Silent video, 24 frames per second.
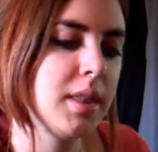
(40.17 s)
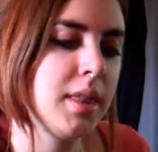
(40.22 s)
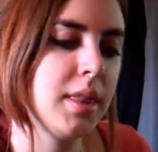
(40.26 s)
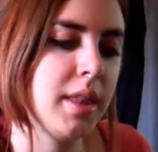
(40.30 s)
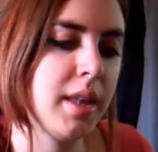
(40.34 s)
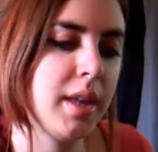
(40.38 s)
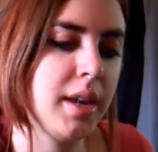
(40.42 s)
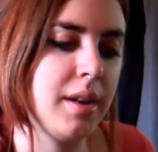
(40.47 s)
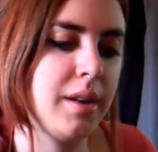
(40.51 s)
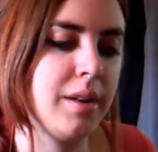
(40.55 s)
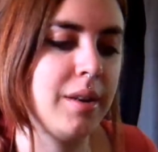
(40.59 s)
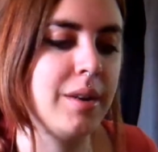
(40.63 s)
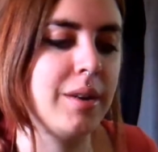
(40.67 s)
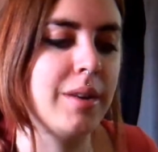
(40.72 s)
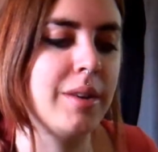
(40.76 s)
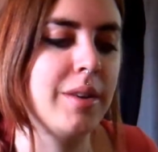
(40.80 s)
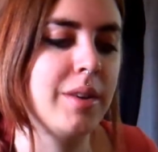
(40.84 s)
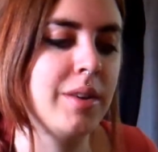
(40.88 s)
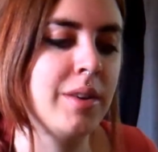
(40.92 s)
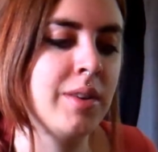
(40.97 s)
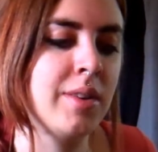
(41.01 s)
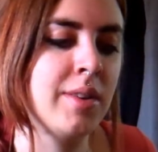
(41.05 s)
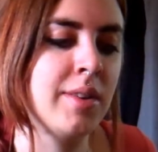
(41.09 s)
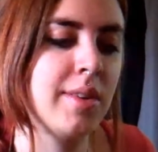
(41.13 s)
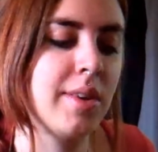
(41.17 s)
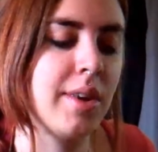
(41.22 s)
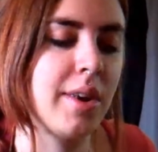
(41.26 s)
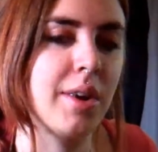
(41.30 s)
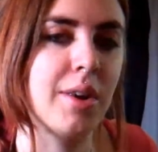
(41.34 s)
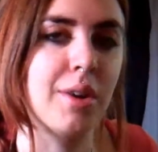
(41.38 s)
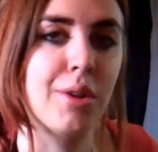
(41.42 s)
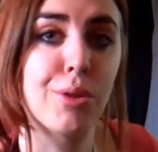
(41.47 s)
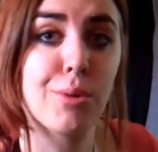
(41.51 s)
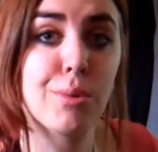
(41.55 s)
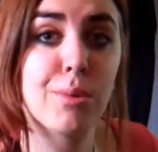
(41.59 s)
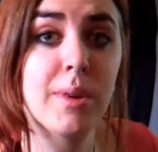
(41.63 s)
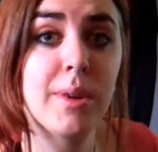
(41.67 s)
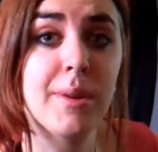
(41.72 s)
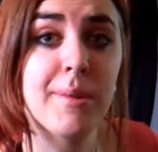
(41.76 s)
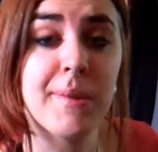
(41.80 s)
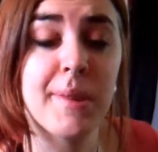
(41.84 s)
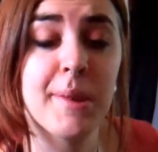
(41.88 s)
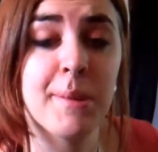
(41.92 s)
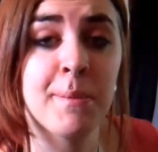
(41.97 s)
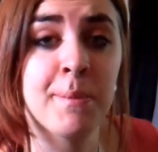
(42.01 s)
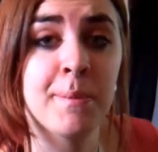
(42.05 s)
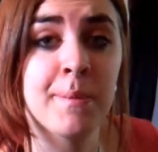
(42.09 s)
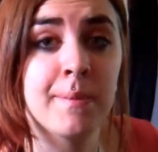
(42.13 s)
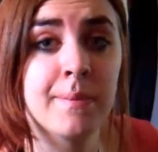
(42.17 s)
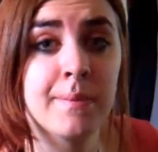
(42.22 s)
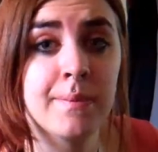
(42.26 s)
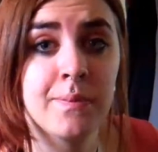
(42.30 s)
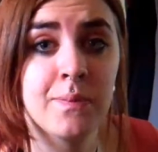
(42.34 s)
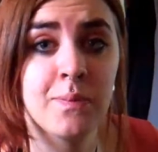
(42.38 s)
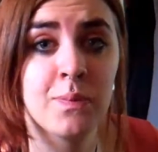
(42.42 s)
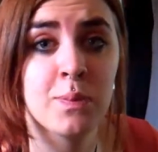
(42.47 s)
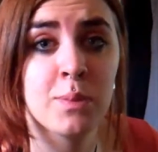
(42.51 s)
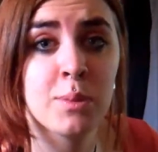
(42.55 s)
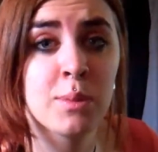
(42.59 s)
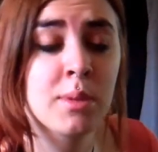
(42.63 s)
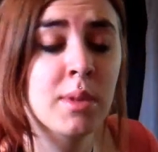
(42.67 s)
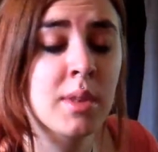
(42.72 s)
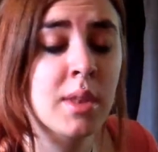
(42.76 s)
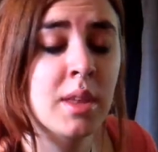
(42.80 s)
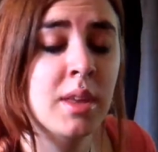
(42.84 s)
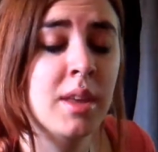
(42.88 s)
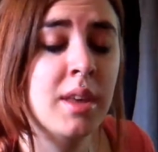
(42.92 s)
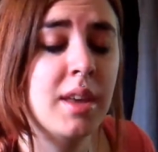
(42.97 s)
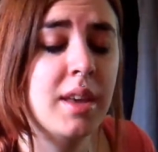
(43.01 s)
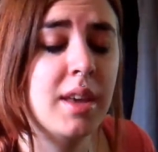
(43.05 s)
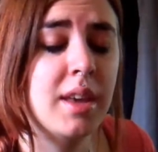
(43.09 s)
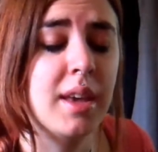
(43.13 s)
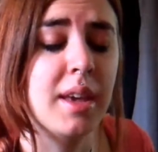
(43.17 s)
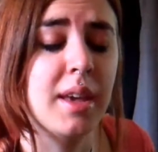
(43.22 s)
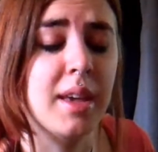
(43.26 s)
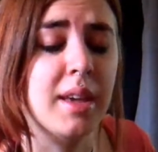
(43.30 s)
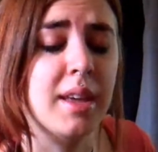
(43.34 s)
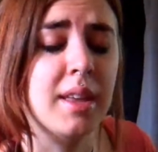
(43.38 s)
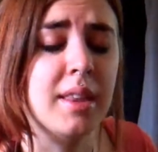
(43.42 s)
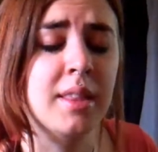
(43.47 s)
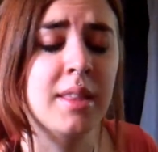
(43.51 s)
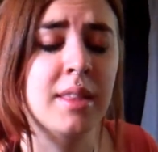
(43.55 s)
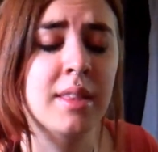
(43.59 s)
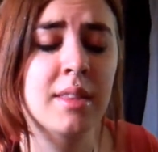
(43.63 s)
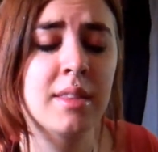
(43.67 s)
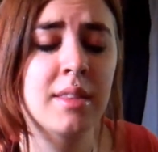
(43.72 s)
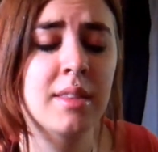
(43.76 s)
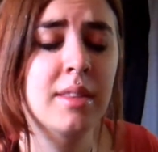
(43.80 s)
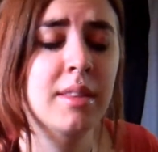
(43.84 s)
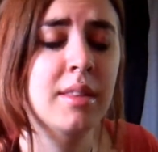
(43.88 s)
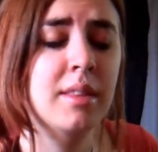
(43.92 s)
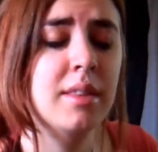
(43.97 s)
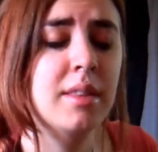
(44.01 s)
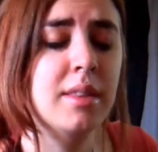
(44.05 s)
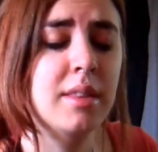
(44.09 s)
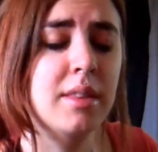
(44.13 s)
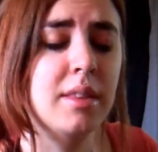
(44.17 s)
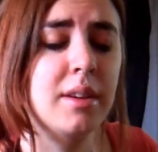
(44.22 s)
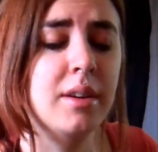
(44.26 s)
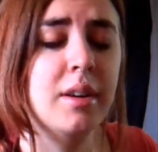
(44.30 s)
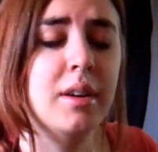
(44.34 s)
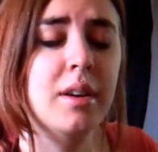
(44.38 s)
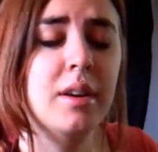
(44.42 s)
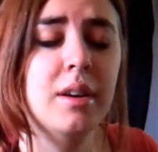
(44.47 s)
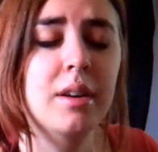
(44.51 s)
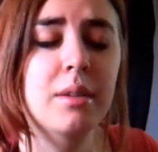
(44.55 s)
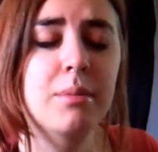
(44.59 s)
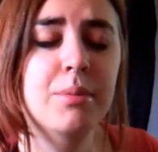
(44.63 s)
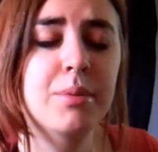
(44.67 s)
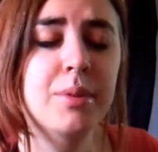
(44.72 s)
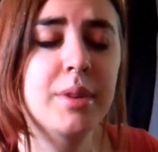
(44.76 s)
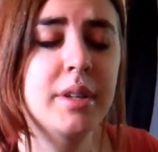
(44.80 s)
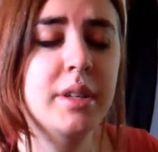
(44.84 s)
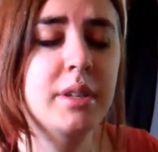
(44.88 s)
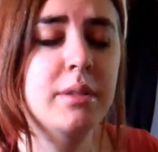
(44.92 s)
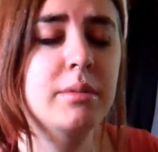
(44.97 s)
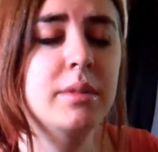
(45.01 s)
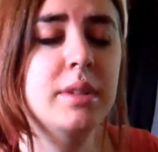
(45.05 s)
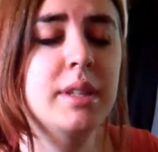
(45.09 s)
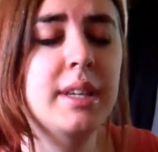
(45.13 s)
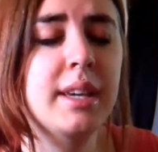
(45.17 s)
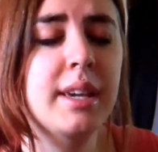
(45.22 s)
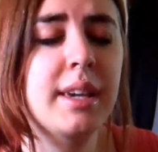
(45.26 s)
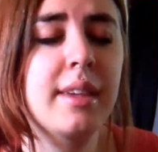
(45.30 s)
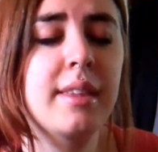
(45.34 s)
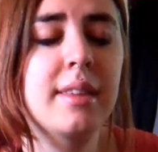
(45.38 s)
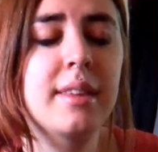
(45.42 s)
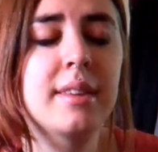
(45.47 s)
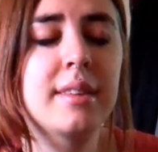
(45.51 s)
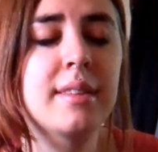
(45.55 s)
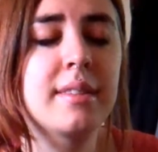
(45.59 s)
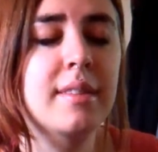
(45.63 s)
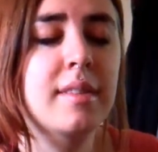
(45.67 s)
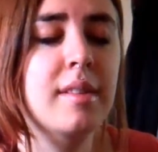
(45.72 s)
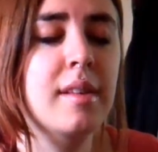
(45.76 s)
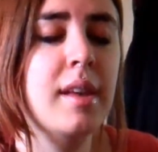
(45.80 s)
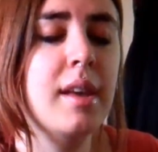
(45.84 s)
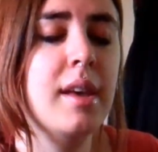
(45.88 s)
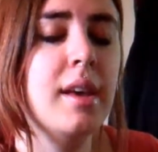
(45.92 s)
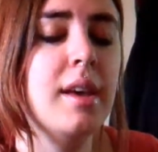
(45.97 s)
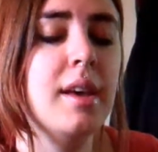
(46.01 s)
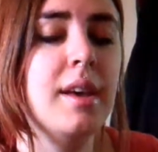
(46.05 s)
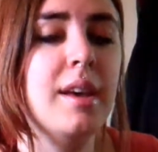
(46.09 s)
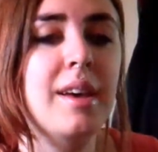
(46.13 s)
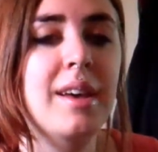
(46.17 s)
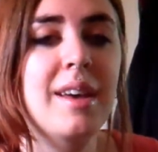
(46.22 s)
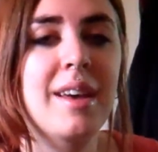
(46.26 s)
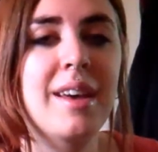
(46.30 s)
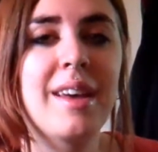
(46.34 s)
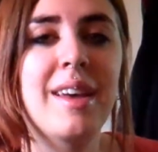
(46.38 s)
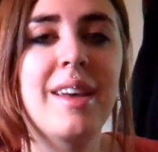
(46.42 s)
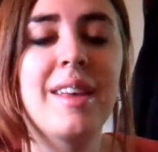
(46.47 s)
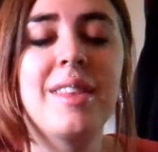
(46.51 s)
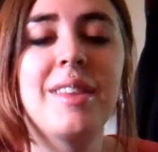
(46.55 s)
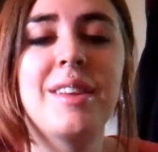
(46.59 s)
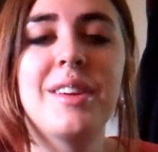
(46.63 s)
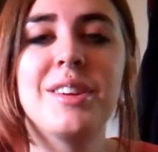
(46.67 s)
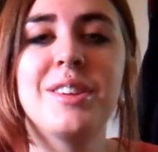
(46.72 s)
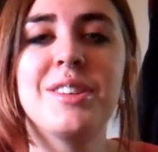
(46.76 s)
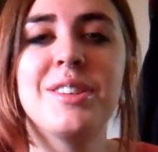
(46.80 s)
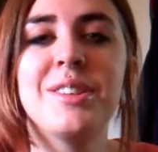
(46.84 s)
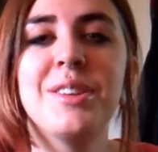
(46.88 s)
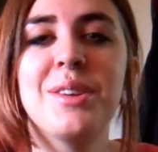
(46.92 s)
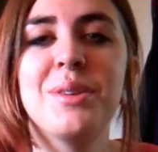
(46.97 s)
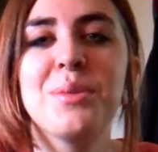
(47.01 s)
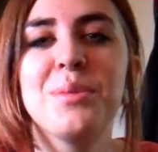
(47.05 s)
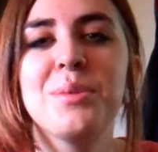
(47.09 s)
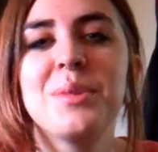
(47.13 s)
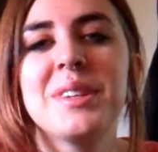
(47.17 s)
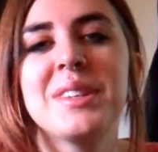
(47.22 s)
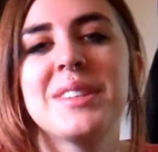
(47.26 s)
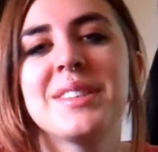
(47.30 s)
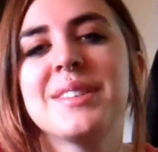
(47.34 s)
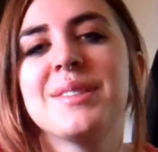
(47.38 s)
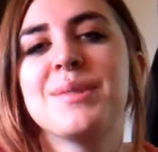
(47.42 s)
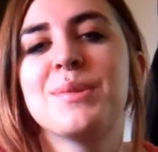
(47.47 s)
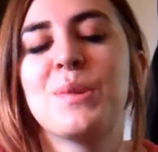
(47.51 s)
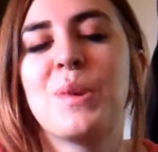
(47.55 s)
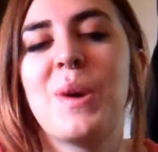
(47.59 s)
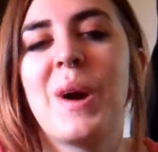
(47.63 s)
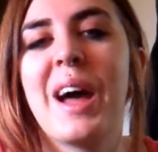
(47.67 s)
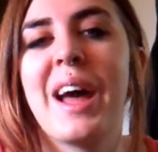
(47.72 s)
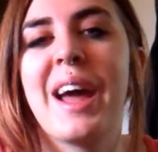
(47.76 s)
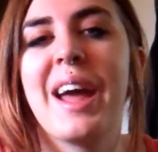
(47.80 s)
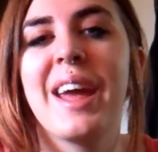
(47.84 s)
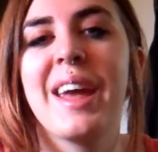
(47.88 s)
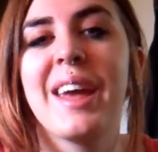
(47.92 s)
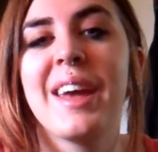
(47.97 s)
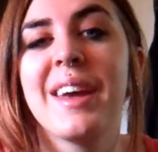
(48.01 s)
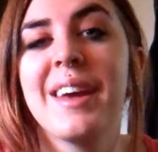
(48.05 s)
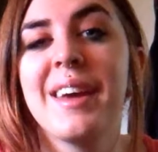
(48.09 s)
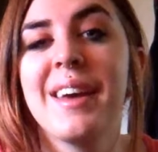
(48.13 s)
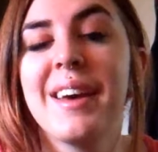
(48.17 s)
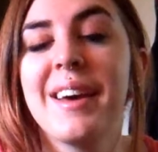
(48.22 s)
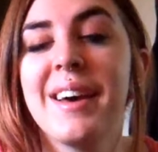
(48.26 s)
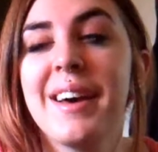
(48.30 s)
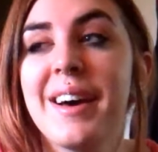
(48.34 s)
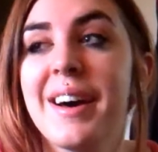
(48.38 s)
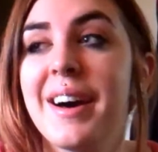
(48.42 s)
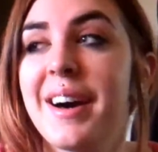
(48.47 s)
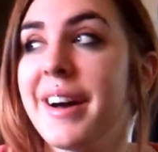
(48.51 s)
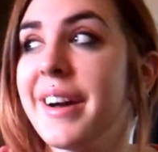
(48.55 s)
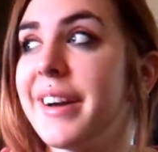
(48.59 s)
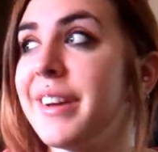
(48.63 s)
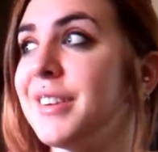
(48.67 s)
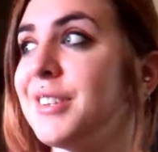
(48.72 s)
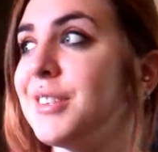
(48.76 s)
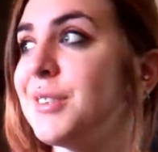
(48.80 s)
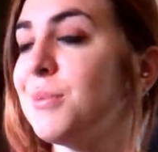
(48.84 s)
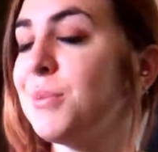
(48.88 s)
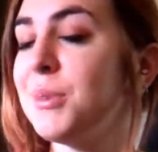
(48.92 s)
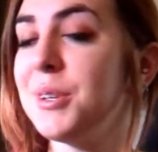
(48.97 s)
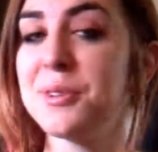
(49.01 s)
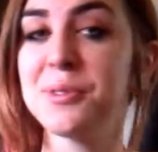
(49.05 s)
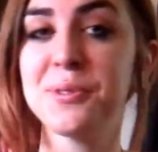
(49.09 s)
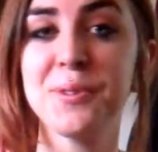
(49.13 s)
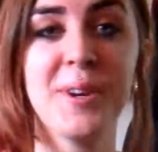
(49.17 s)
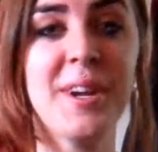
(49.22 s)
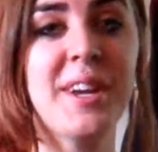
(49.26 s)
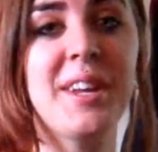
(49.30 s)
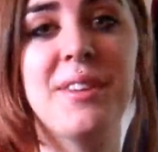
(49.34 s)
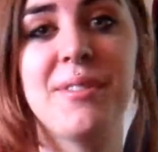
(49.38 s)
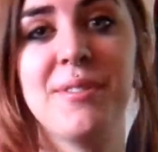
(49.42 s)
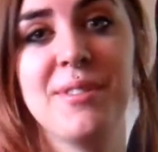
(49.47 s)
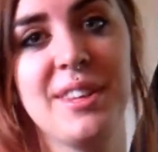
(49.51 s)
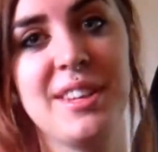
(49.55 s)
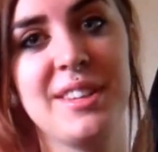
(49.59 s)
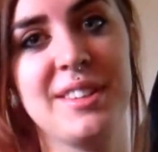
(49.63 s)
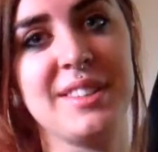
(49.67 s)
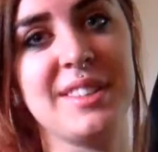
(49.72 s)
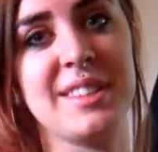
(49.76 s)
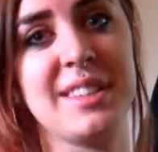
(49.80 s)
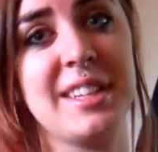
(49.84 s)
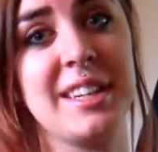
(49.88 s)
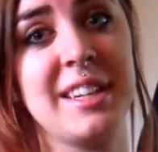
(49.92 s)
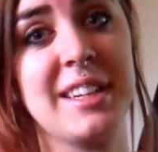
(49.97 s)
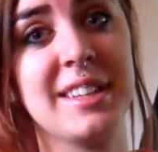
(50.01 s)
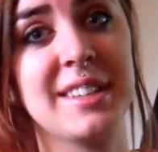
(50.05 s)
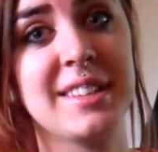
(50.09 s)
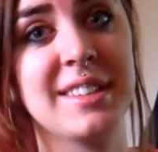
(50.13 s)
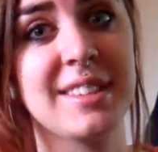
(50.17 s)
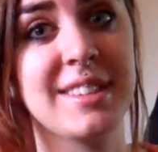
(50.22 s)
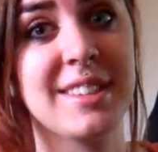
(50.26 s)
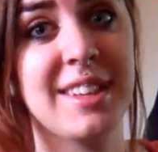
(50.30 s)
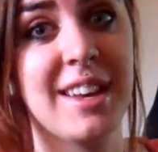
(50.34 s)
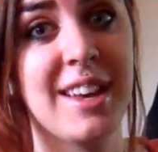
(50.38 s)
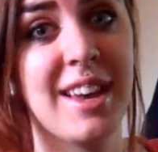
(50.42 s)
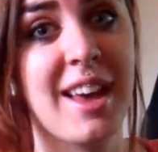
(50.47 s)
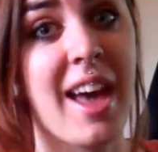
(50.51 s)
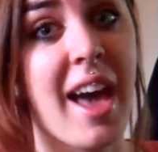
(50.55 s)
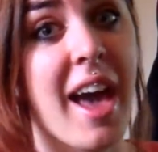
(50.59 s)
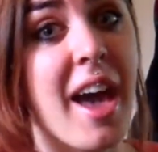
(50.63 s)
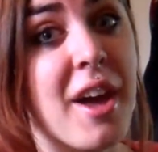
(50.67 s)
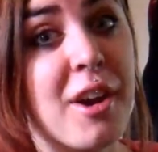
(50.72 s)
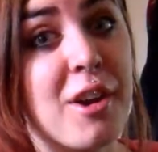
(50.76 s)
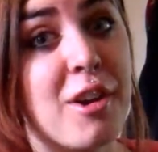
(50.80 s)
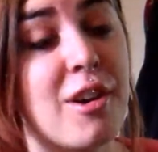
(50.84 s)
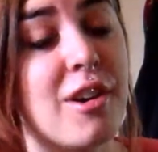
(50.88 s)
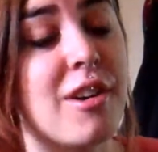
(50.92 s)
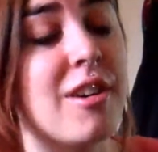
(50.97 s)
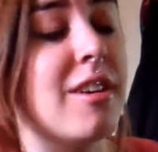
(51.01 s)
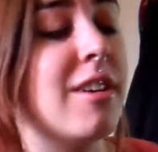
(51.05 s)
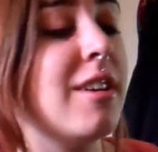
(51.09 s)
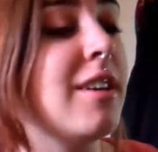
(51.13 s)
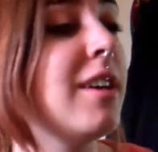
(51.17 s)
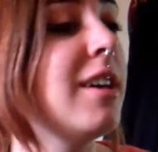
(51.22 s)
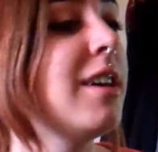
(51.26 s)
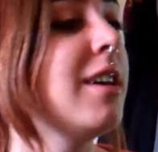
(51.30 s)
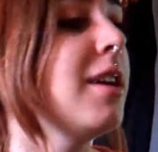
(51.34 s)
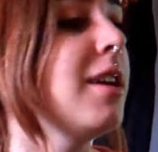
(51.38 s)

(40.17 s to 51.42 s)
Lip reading: There are 3 of them, and they're all pretty ridiculous, and there's no reason why I should be afraid of these things at all.